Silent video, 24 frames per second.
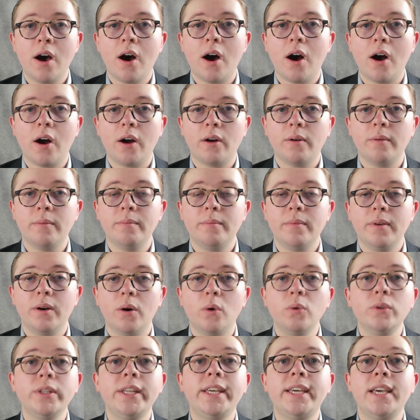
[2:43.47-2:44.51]
are
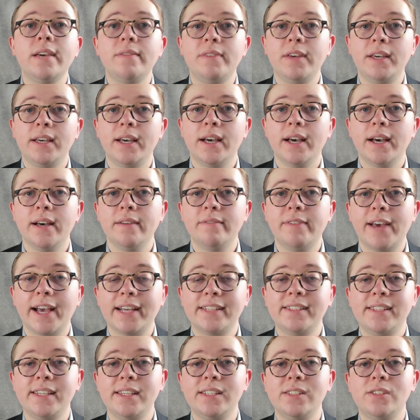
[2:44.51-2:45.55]
only giving
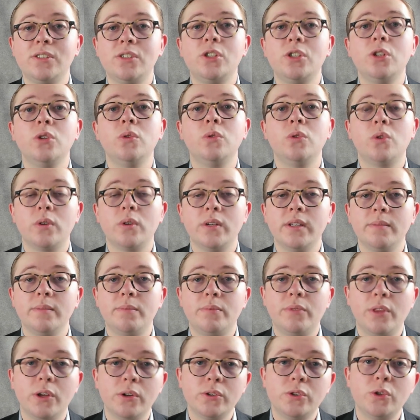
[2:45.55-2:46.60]
vaccines to
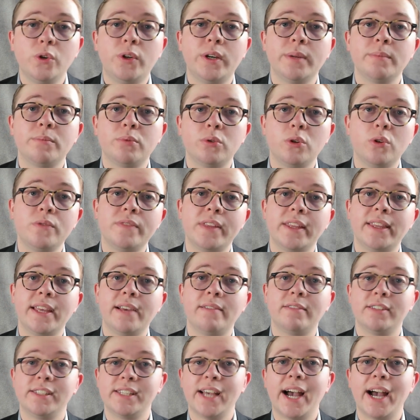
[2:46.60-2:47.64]
those who can prove that they
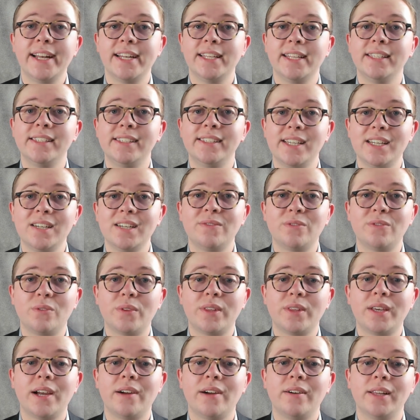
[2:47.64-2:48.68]
reside in the state of
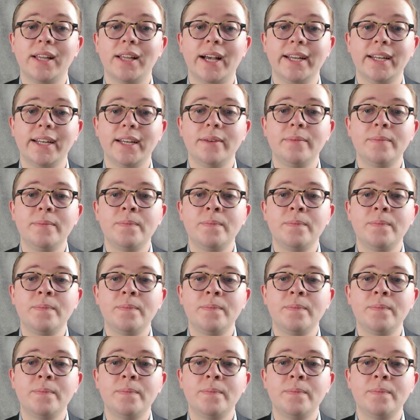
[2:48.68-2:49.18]
North Carolina.